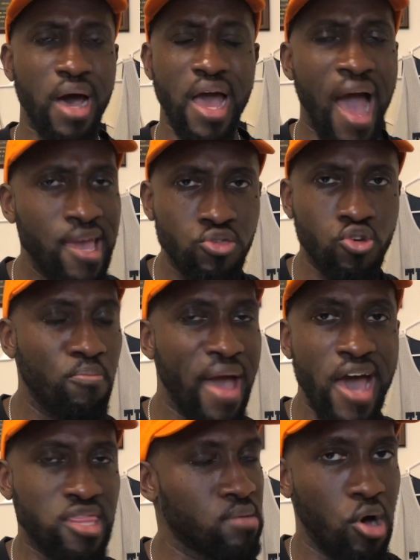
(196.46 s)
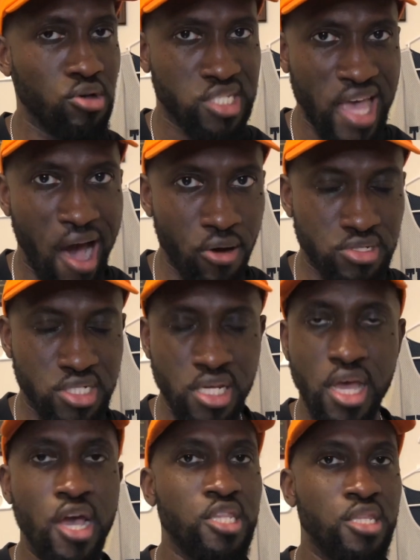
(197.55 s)
by high school basketball scouts
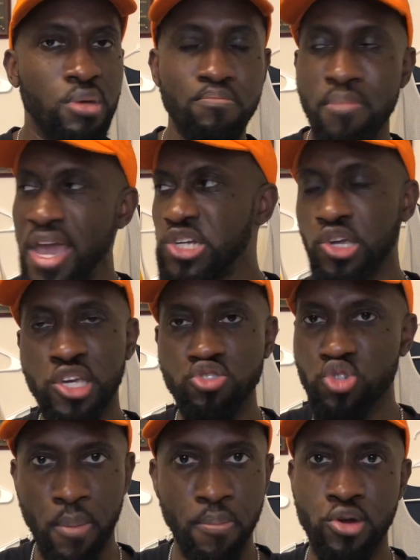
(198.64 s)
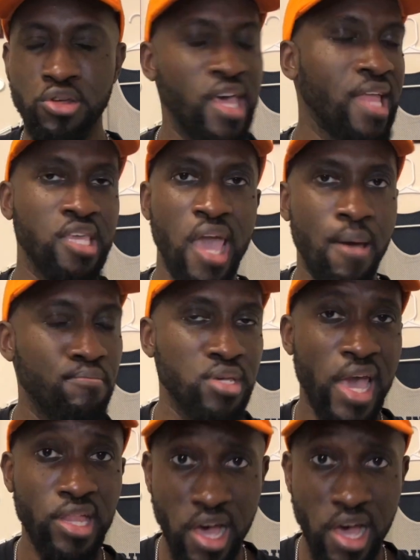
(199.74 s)
to be major contributors at the NBA